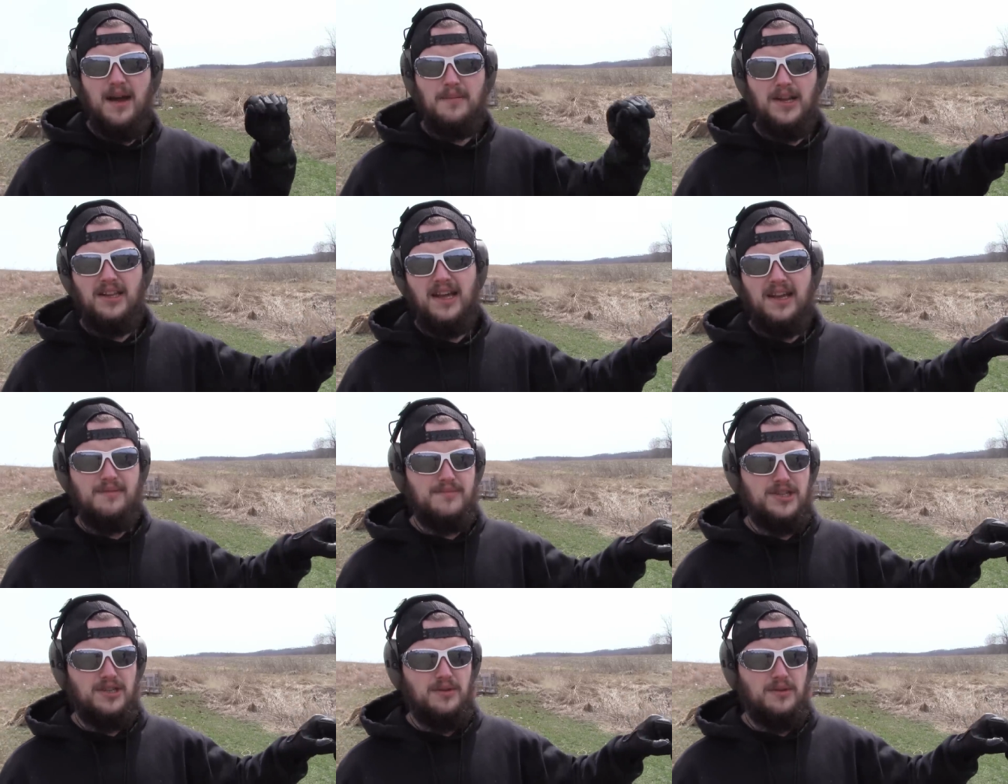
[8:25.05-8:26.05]
I'm going to let him
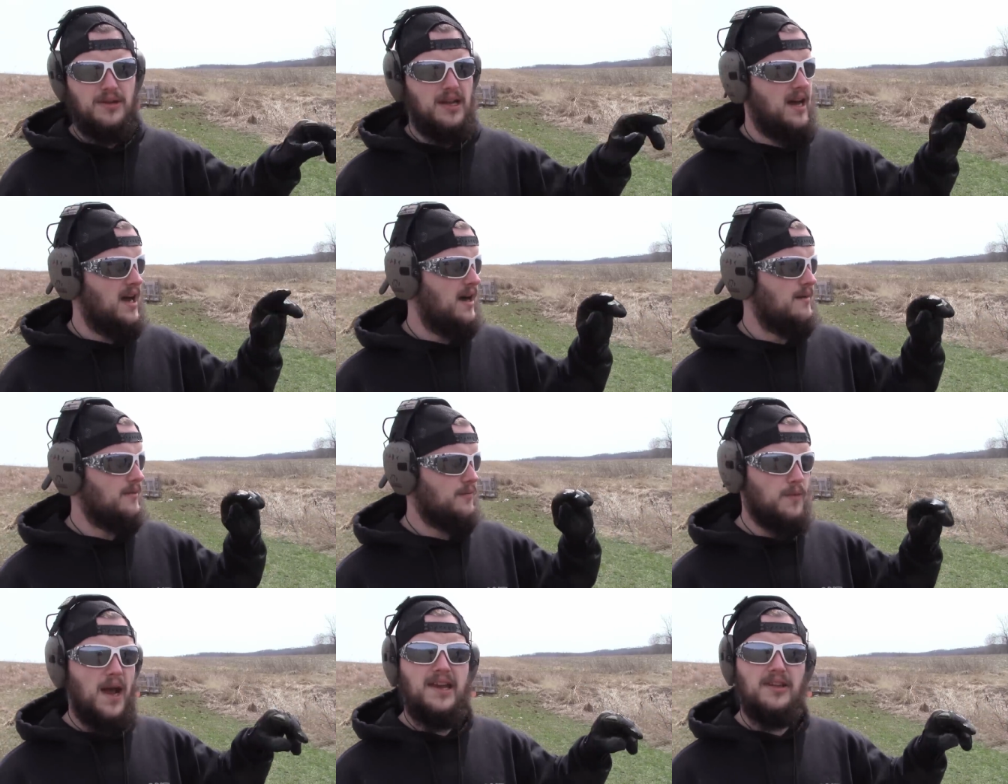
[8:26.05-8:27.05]
shoot um,
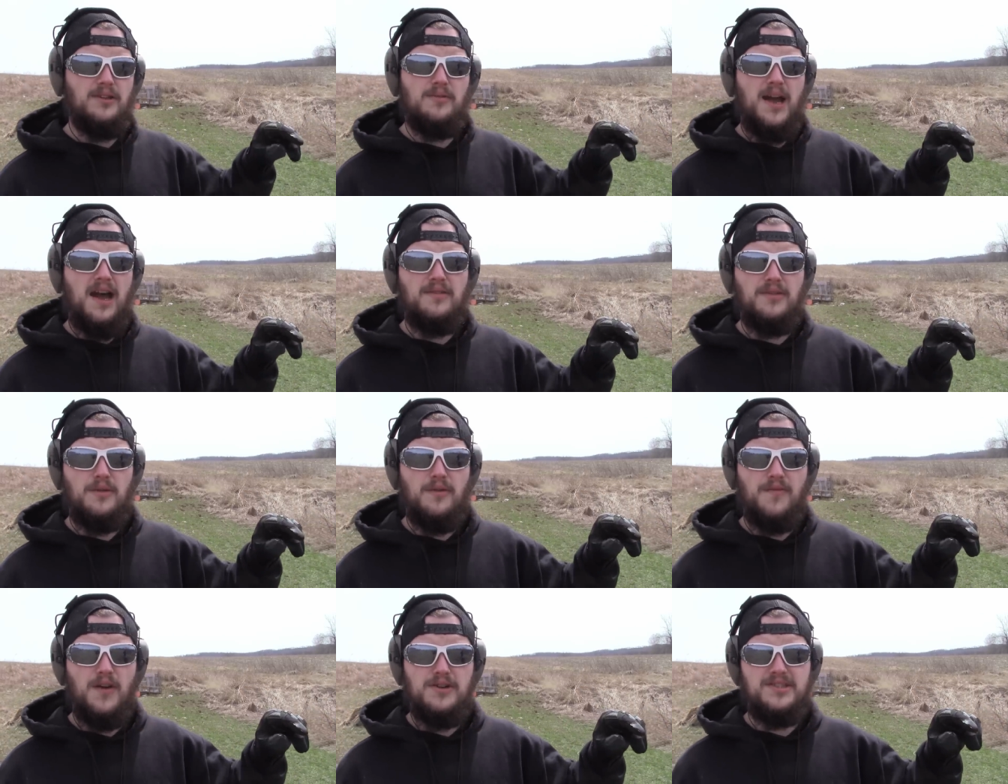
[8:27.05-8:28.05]
regular round through
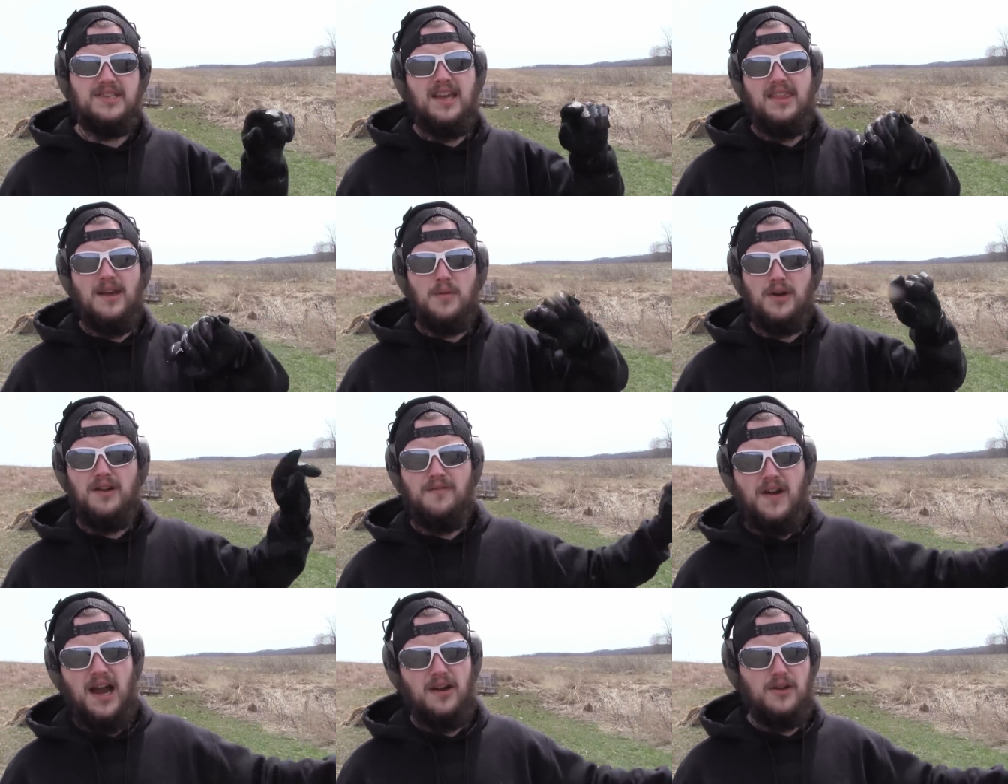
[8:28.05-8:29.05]
it first, and then we're going to
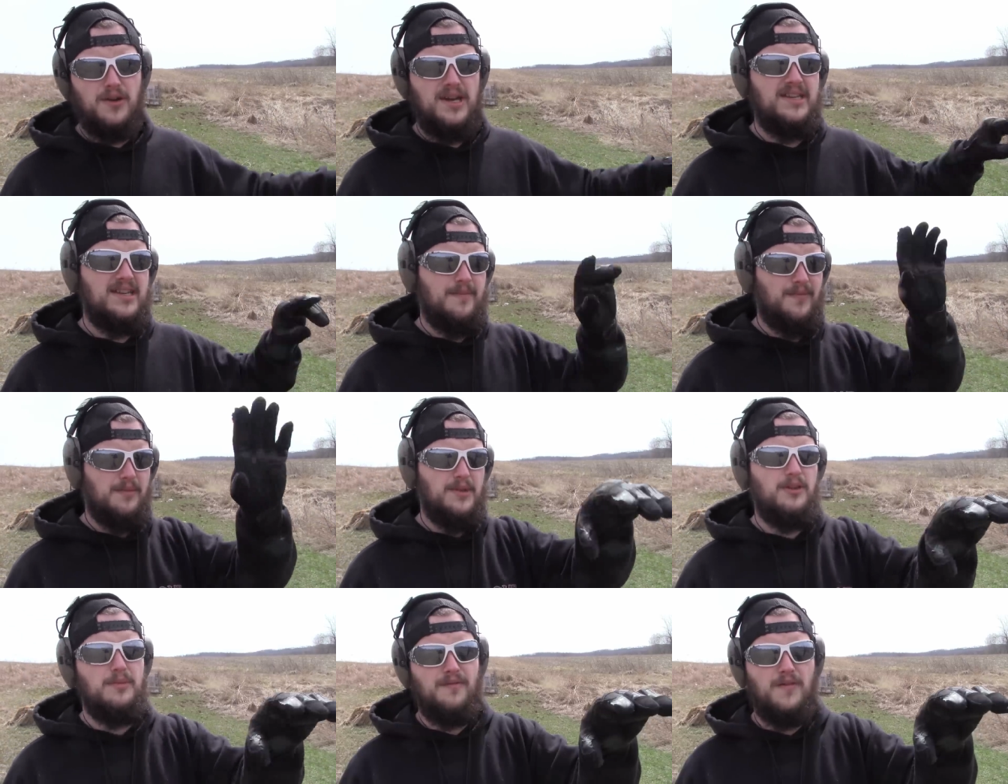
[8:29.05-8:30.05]
fire green tip from a
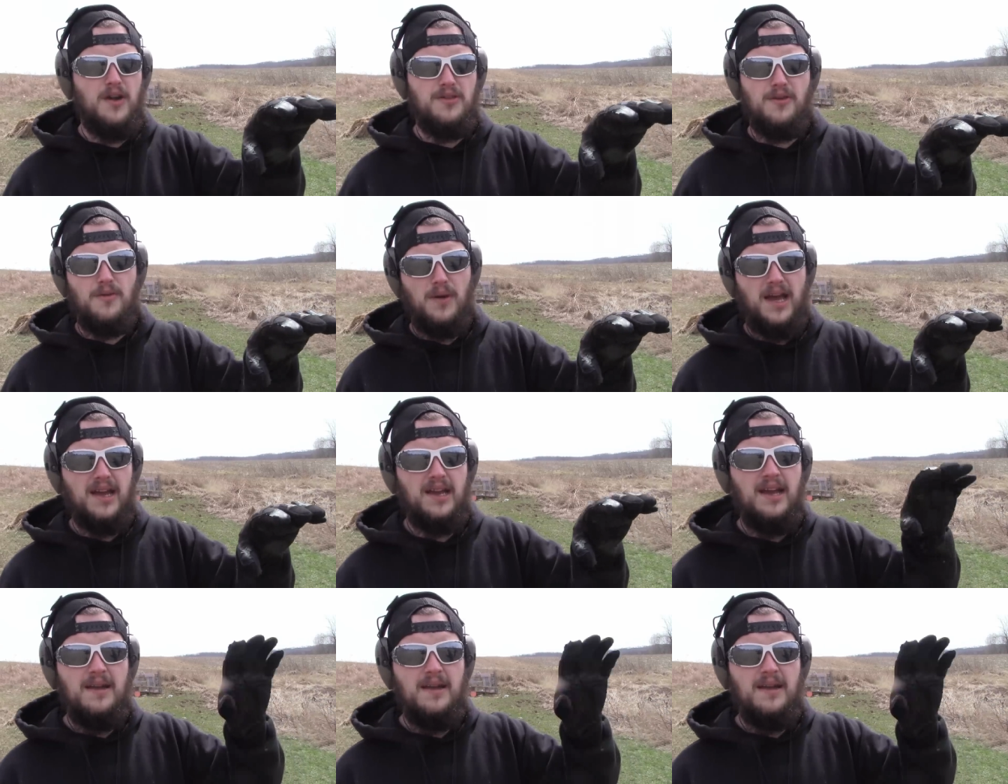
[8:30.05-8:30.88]
little bit farther away.